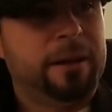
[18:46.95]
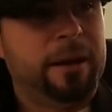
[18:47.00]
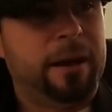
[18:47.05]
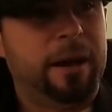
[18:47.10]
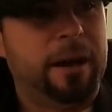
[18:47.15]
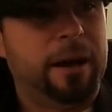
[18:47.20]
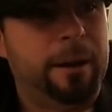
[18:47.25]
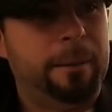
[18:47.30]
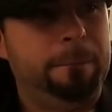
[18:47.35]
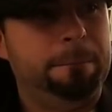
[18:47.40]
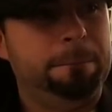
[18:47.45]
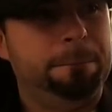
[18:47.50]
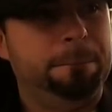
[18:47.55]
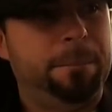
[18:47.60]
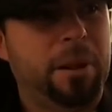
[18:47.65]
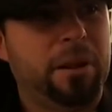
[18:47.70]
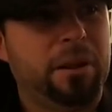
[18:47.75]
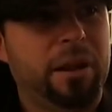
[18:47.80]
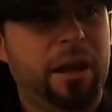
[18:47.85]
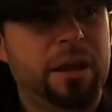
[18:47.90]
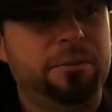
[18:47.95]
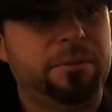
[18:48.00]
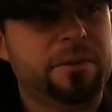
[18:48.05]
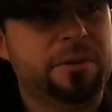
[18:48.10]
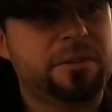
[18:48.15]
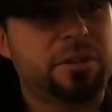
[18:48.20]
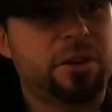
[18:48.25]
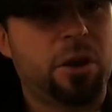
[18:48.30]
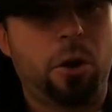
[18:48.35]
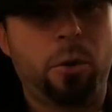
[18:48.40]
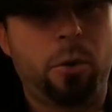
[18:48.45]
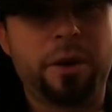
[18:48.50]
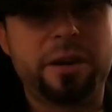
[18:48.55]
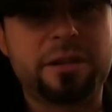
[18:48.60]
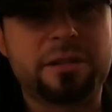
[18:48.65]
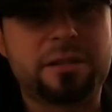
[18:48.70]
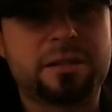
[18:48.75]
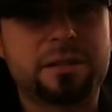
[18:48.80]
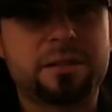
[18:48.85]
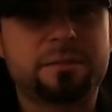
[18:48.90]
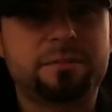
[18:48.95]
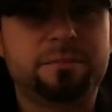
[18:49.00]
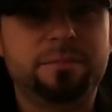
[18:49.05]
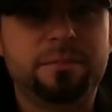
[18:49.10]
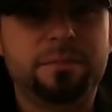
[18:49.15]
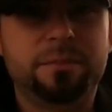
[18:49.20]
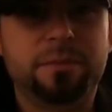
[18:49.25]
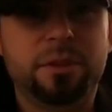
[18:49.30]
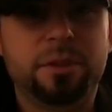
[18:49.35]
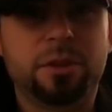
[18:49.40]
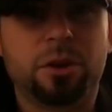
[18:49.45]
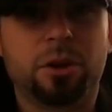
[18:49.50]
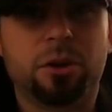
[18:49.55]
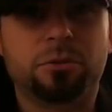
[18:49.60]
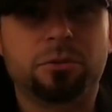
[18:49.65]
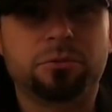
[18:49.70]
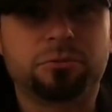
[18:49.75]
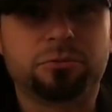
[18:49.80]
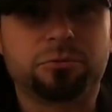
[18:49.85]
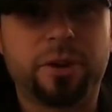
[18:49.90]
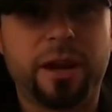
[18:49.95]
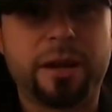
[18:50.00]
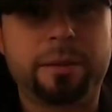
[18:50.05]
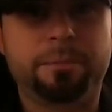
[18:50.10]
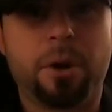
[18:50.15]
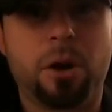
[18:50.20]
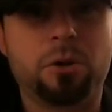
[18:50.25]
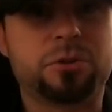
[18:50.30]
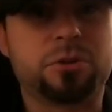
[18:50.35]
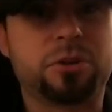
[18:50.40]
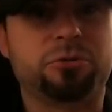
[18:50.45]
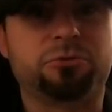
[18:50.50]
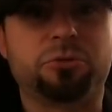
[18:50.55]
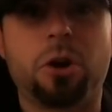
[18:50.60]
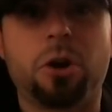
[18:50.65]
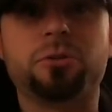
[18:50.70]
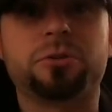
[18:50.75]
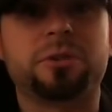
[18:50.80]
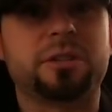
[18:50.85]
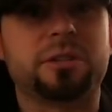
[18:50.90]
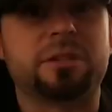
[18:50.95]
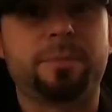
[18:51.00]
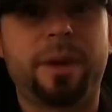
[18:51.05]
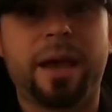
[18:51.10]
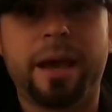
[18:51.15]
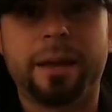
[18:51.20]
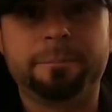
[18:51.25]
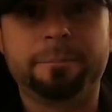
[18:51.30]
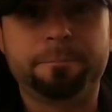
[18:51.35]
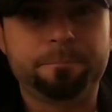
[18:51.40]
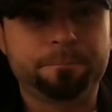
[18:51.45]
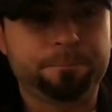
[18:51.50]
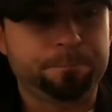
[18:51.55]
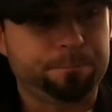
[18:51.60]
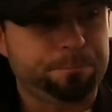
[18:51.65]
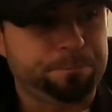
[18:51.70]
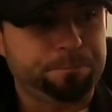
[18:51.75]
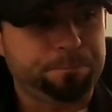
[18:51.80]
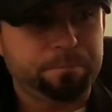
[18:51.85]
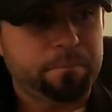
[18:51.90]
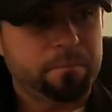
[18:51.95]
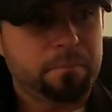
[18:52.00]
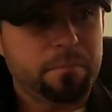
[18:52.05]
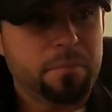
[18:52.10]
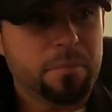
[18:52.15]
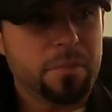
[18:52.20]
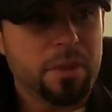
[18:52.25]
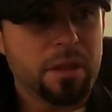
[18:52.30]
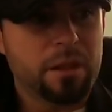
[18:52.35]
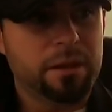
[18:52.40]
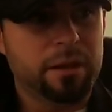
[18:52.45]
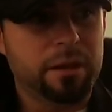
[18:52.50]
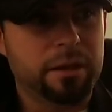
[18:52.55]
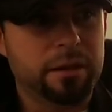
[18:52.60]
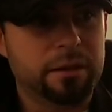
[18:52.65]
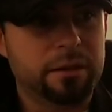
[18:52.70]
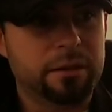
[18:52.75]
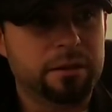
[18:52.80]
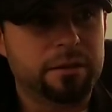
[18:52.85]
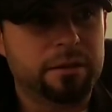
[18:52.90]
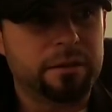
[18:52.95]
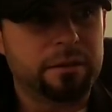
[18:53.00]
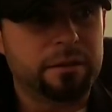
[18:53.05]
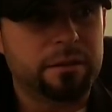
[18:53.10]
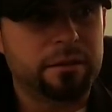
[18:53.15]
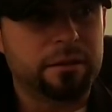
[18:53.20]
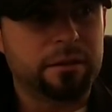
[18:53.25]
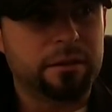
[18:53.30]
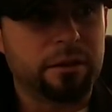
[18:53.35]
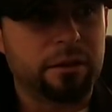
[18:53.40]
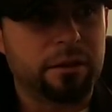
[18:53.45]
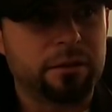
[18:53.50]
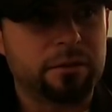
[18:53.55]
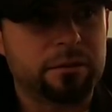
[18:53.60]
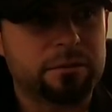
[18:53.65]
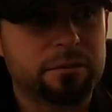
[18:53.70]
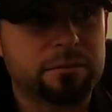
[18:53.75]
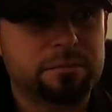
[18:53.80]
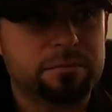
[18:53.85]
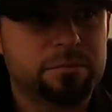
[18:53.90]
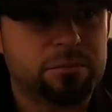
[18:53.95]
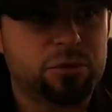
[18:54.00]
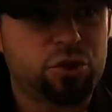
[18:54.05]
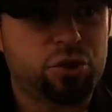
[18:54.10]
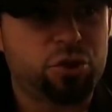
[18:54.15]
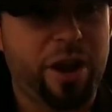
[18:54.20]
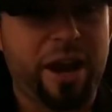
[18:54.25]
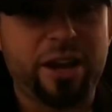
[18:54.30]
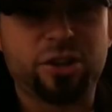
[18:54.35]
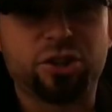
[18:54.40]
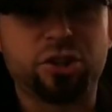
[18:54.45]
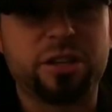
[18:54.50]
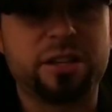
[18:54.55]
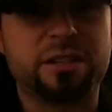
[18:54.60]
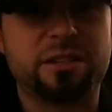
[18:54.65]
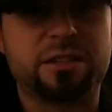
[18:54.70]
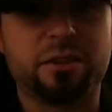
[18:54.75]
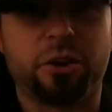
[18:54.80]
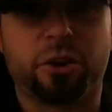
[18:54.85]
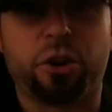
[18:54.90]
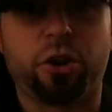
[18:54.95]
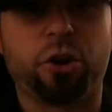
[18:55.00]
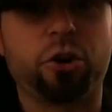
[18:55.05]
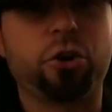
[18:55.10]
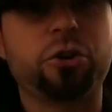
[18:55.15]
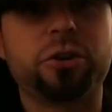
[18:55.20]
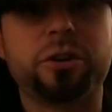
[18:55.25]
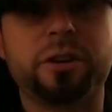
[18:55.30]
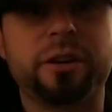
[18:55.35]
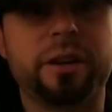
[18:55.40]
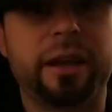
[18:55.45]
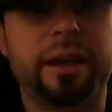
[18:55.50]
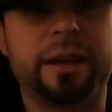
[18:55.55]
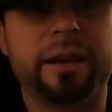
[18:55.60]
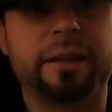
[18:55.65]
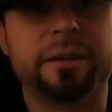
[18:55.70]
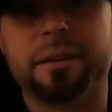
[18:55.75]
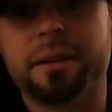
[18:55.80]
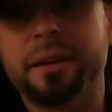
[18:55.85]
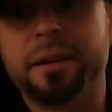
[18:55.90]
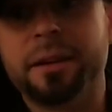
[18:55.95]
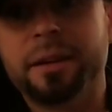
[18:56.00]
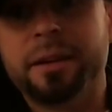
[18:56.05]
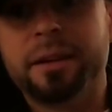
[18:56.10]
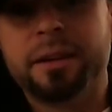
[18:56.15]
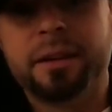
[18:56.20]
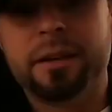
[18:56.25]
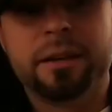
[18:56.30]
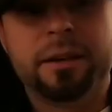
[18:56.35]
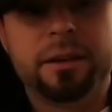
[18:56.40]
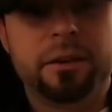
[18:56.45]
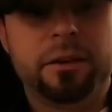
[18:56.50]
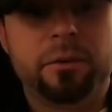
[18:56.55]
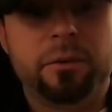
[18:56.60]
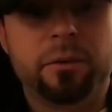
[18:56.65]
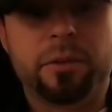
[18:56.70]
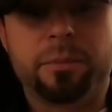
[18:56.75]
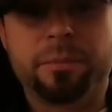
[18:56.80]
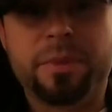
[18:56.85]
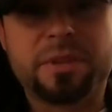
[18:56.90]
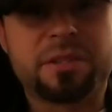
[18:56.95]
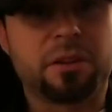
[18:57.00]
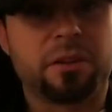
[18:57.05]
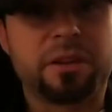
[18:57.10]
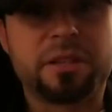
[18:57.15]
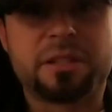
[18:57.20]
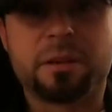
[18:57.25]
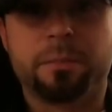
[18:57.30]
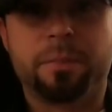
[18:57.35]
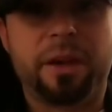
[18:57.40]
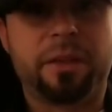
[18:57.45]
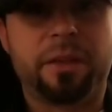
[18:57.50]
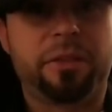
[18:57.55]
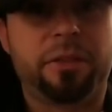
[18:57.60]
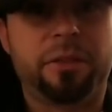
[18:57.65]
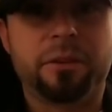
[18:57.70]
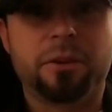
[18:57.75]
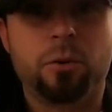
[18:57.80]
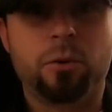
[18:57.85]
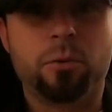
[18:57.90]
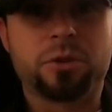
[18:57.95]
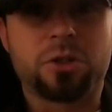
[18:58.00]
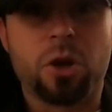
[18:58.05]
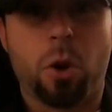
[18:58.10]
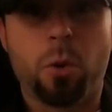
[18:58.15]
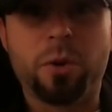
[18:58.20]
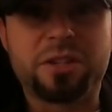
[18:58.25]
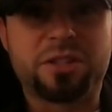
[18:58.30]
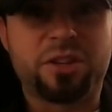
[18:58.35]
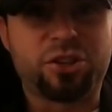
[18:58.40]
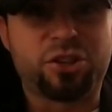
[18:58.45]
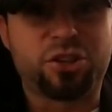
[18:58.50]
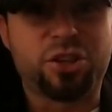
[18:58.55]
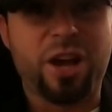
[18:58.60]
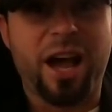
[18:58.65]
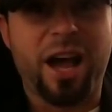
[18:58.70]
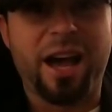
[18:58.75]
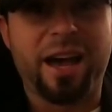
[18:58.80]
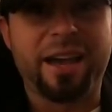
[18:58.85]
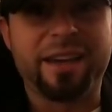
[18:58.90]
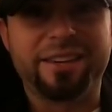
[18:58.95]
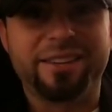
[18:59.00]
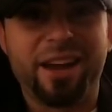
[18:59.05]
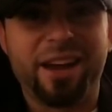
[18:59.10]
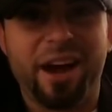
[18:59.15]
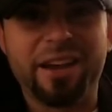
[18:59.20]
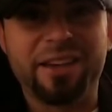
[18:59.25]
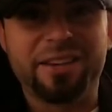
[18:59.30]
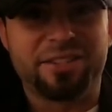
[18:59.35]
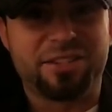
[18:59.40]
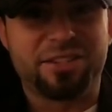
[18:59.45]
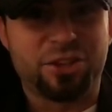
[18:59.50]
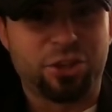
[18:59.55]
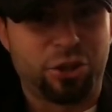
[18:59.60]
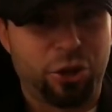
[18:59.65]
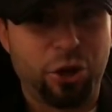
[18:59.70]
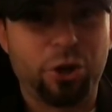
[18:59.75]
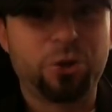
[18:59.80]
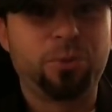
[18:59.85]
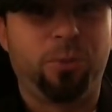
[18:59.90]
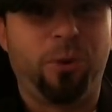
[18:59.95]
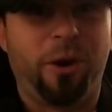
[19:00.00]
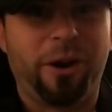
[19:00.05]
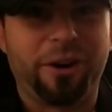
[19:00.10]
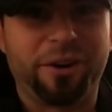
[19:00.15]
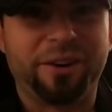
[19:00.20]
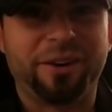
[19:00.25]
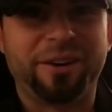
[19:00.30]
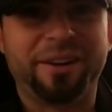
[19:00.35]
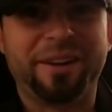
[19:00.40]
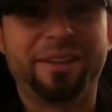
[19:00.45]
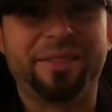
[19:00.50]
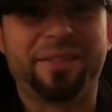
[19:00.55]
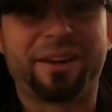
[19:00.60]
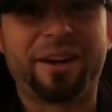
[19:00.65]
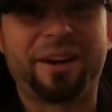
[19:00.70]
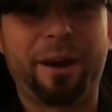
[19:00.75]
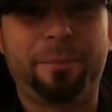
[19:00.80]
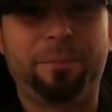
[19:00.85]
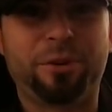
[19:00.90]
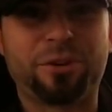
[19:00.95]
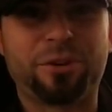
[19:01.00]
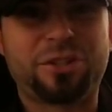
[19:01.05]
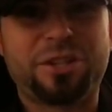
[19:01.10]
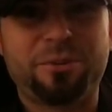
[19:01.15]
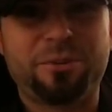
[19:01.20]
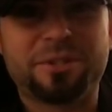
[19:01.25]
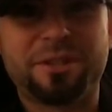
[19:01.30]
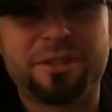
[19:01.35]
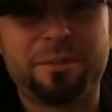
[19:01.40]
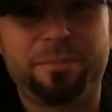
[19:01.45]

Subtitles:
But life isn't always, you know, rainbows and roses, man. And, you know, tragedies occur. And with Miss Elizabeth, who was always the shy, nice, good one in the couple, she was